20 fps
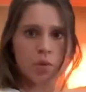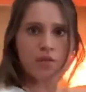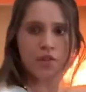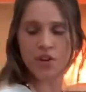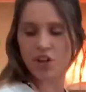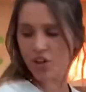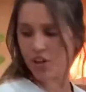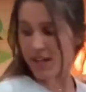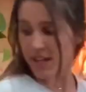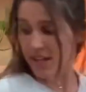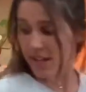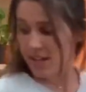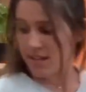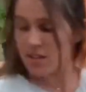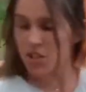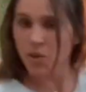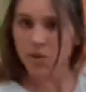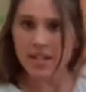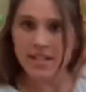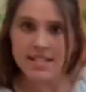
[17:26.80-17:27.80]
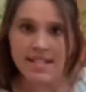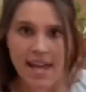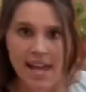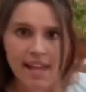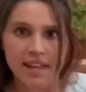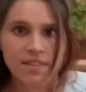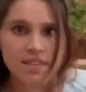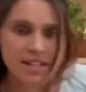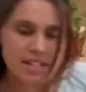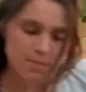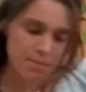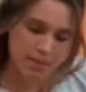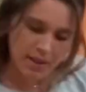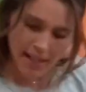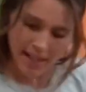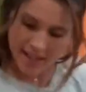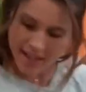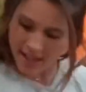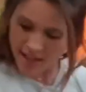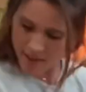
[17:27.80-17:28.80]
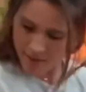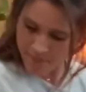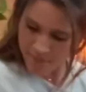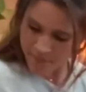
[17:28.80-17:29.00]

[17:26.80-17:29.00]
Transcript: for your knees, you can take this blanket